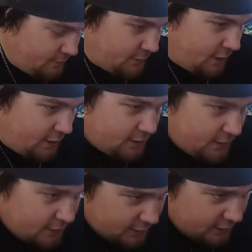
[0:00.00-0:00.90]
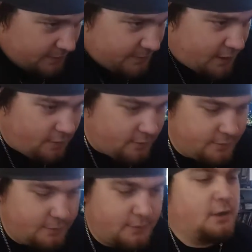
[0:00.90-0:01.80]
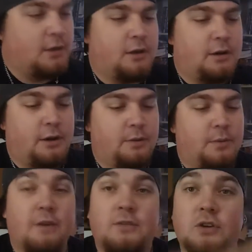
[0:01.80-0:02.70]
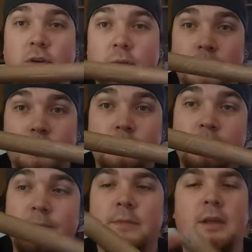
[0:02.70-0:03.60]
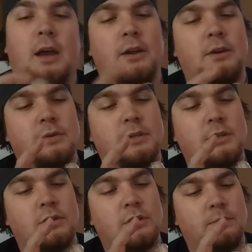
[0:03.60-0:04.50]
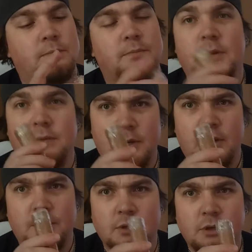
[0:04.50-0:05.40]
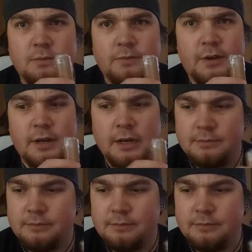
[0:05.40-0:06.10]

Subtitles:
Jeez, it just keeps going. Alright, we have a tube. I don't know what's in the tube, but I'm going to open the tube and find out.